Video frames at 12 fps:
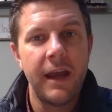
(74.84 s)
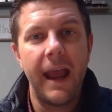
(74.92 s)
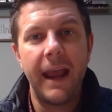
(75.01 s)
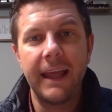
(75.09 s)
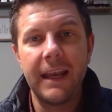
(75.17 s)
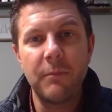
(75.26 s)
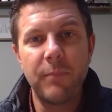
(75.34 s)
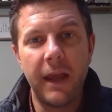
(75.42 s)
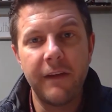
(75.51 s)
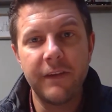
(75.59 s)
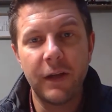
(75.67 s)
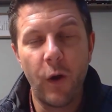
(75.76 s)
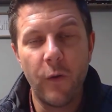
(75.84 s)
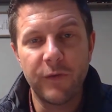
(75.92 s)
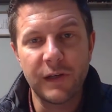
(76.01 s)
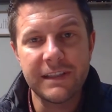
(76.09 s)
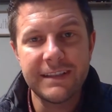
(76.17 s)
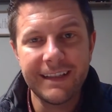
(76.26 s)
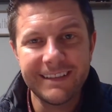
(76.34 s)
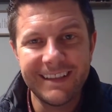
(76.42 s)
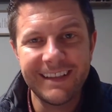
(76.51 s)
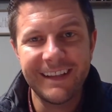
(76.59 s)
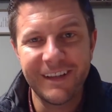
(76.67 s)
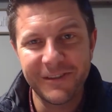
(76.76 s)
A&A Paving over 60
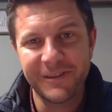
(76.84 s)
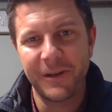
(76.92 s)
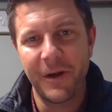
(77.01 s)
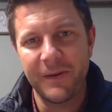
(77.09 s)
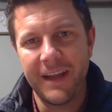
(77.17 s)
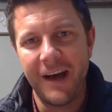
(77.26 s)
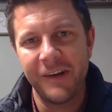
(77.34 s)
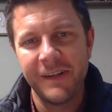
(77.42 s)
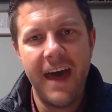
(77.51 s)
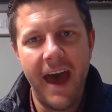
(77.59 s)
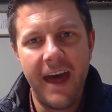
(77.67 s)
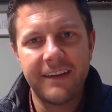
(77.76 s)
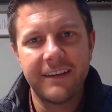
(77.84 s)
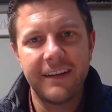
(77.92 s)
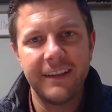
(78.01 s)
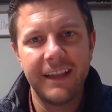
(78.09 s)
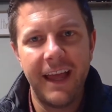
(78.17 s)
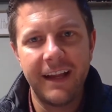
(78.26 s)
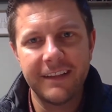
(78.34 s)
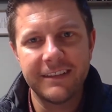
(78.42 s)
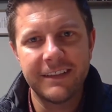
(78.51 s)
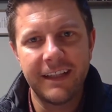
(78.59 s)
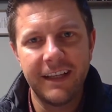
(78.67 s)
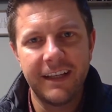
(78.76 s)
years ago now. That
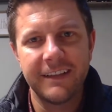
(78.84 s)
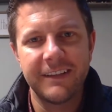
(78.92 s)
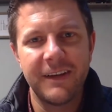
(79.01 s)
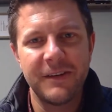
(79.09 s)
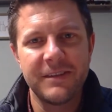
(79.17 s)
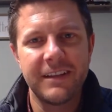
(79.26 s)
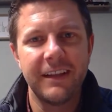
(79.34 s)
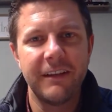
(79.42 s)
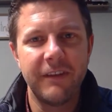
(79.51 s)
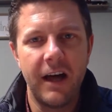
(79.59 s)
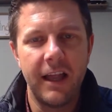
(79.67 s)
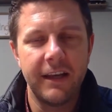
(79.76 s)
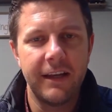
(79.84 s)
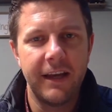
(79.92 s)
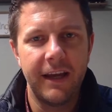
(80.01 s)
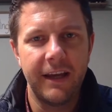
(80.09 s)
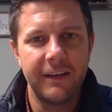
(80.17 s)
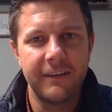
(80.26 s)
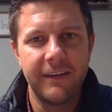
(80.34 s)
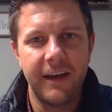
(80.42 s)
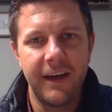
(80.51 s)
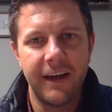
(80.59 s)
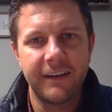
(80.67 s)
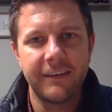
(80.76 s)
legacy continues to live on, and
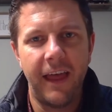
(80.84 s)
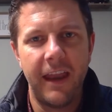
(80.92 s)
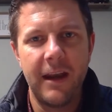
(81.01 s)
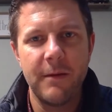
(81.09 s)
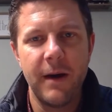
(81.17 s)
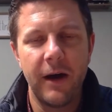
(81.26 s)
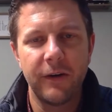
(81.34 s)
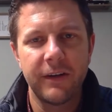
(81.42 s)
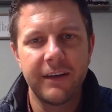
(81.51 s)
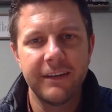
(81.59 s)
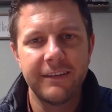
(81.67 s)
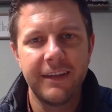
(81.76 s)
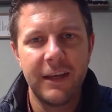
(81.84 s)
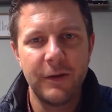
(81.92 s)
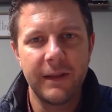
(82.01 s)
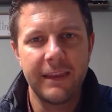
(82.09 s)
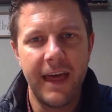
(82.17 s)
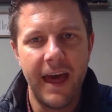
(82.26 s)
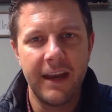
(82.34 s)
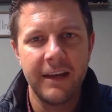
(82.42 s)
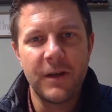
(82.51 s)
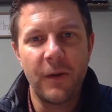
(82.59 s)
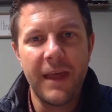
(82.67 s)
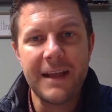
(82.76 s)
excited about continuing that.
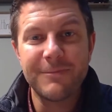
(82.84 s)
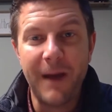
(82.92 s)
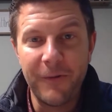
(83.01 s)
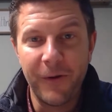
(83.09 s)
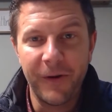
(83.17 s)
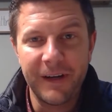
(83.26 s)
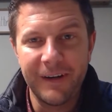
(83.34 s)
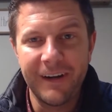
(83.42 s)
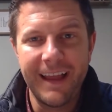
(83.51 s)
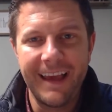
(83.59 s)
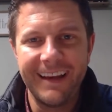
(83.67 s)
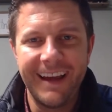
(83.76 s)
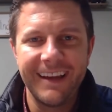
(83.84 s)
So that's my role here at A&A.